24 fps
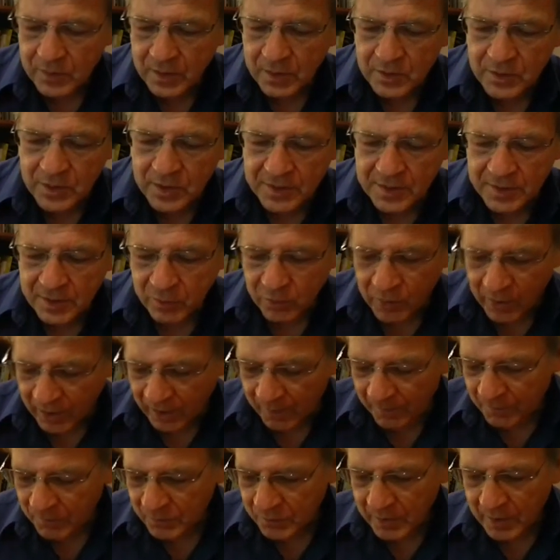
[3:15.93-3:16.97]
just said,
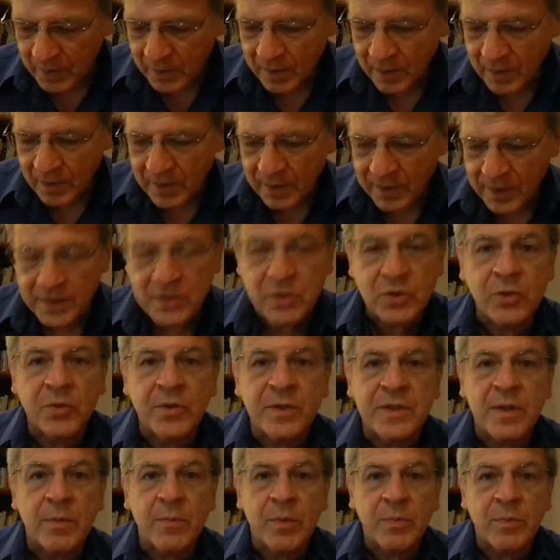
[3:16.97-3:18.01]
well, that's true,
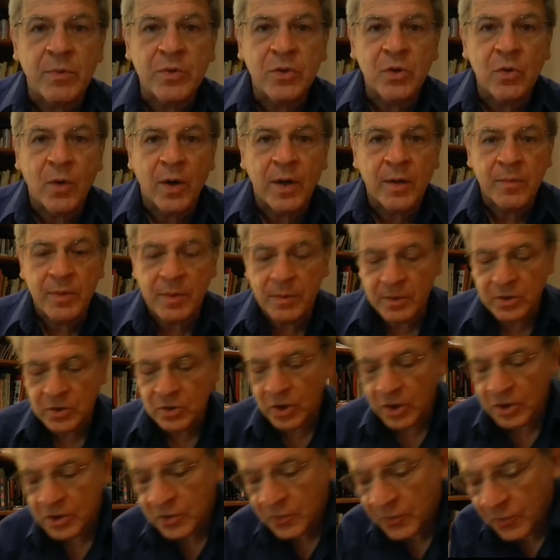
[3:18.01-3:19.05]
and some people do want to be able to
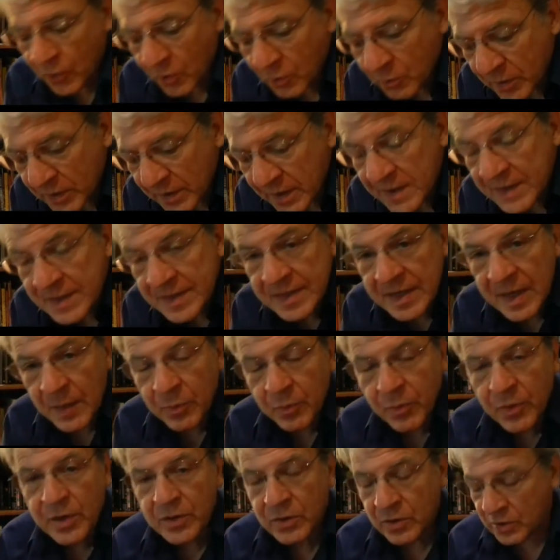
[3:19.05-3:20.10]
charge a phone, but let's
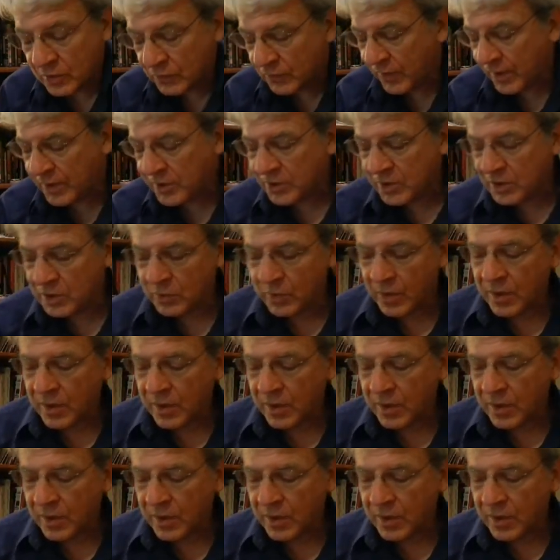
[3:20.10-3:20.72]
separate those functions.